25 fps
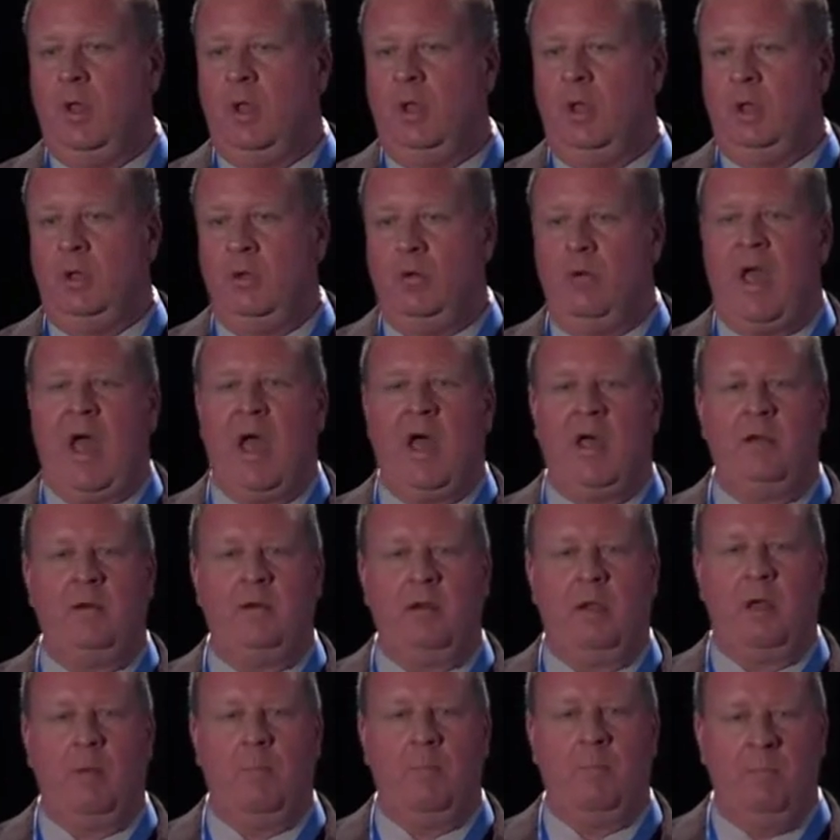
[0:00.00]
You
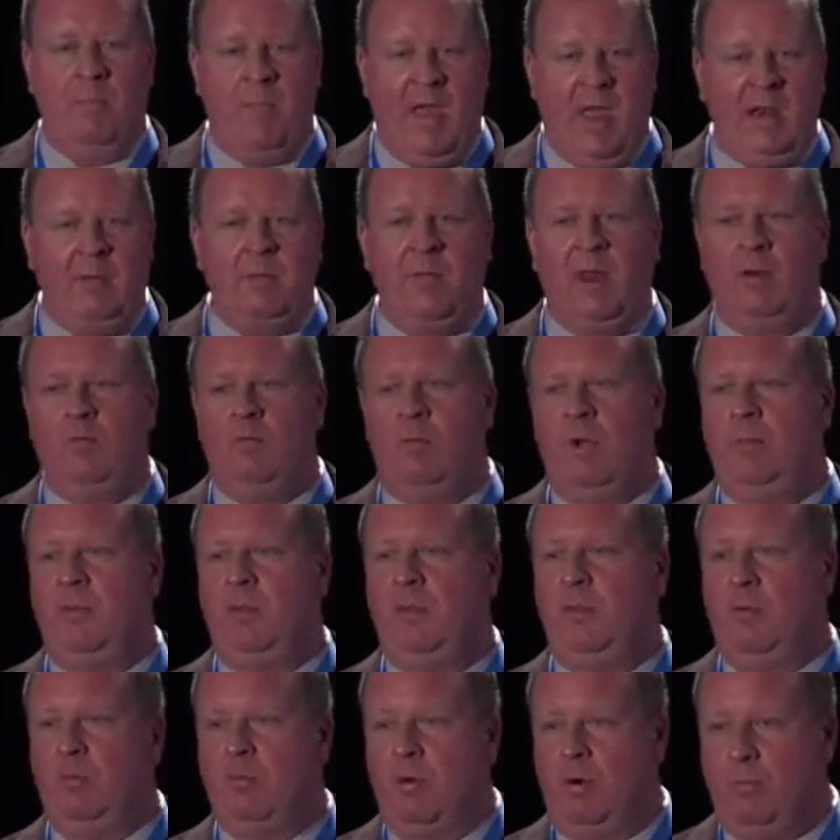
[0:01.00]
had many, many
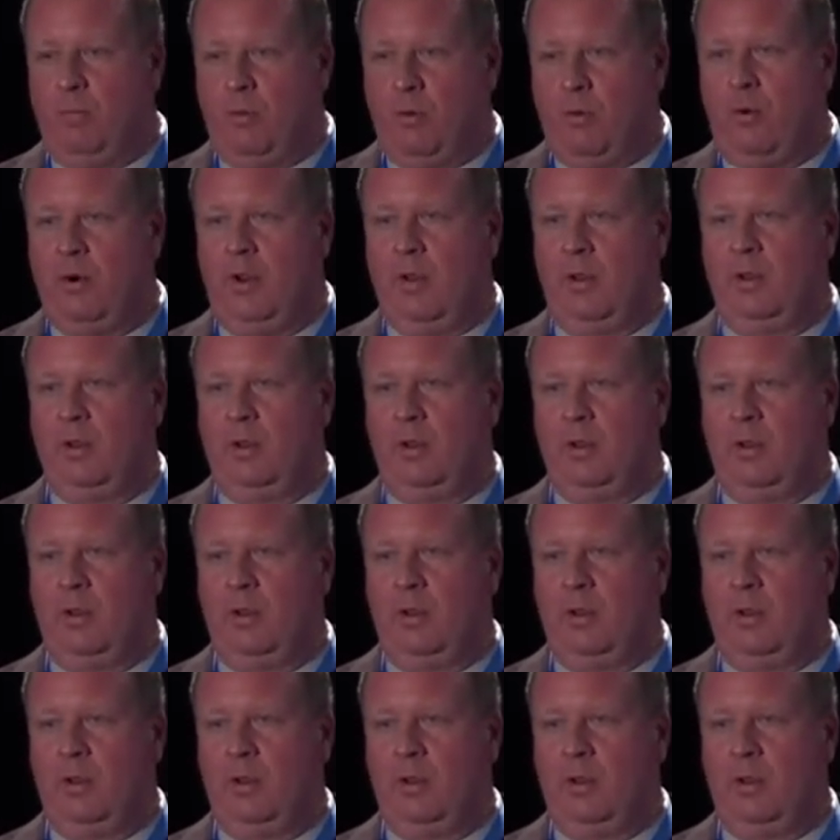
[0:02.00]
women that were aborting